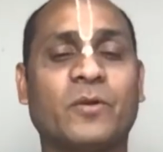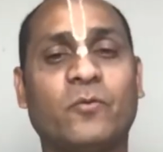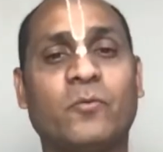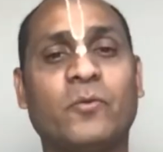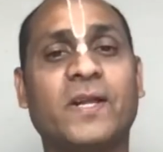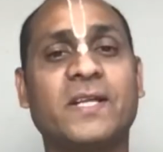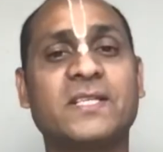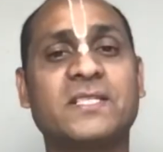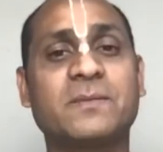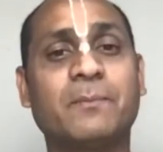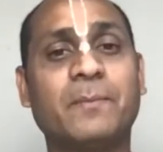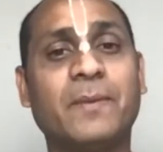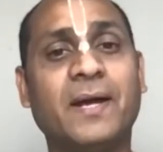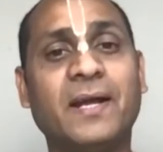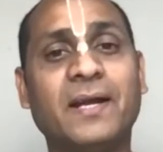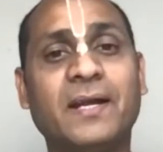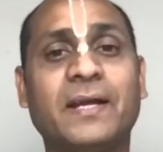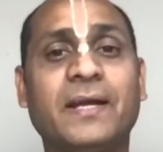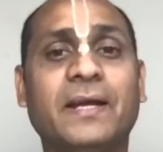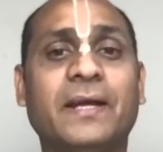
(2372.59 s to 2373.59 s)
Whereas a
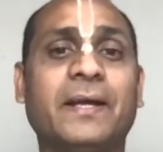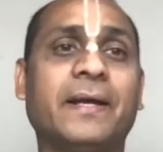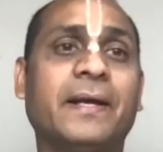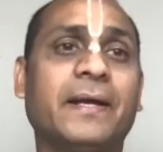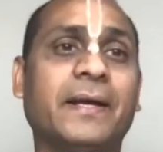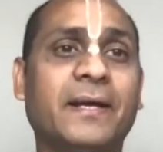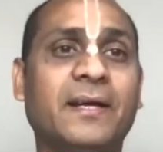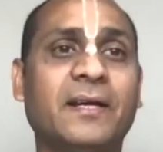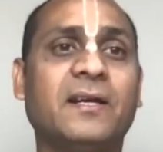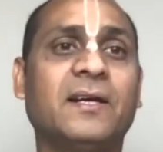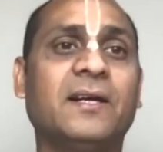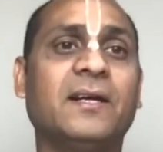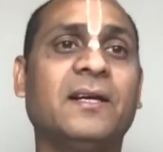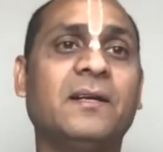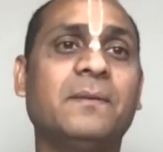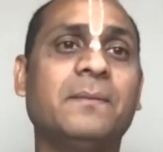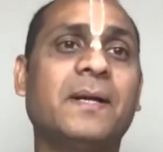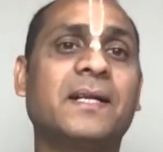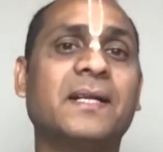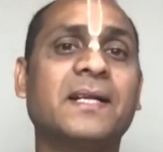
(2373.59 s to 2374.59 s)
man
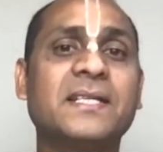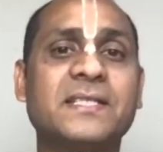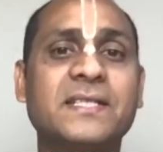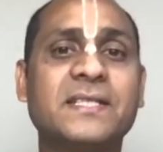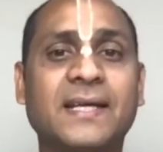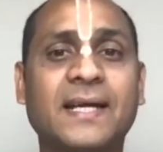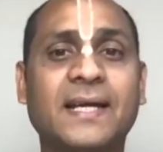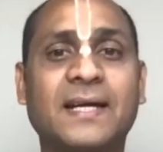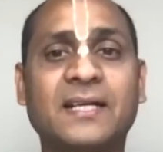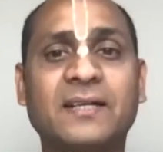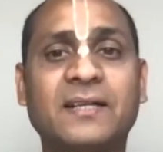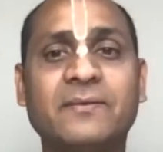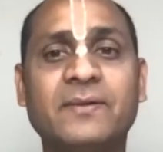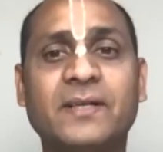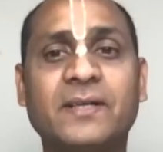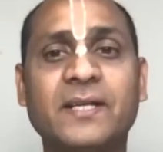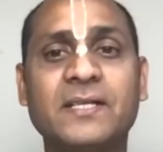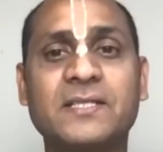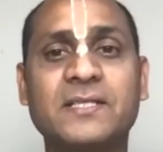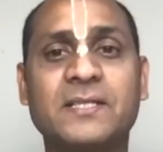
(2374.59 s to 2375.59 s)
in materialistic
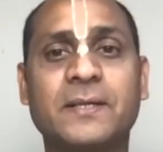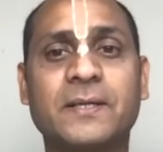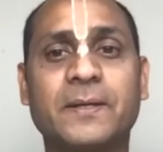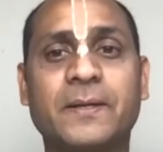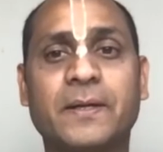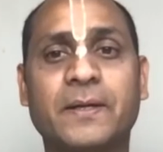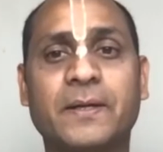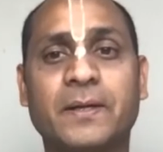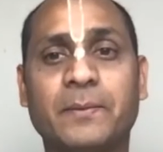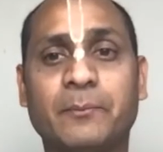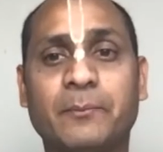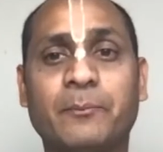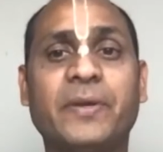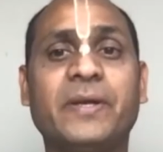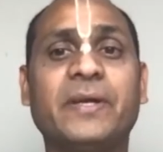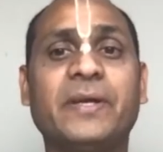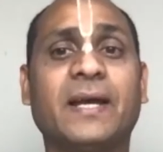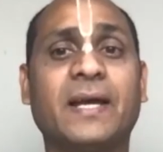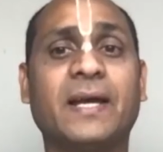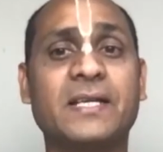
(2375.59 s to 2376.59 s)
activities,
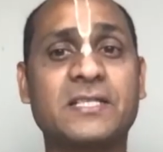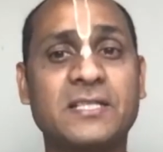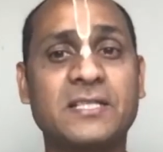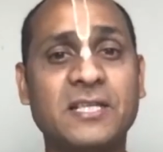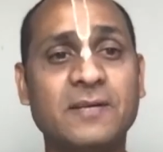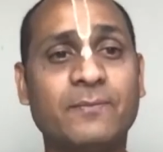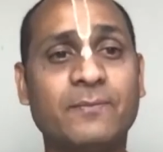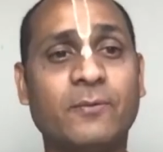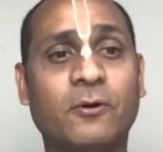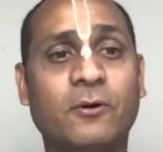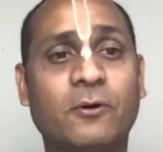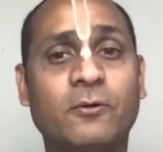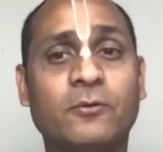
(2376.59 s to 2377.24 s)
being asleep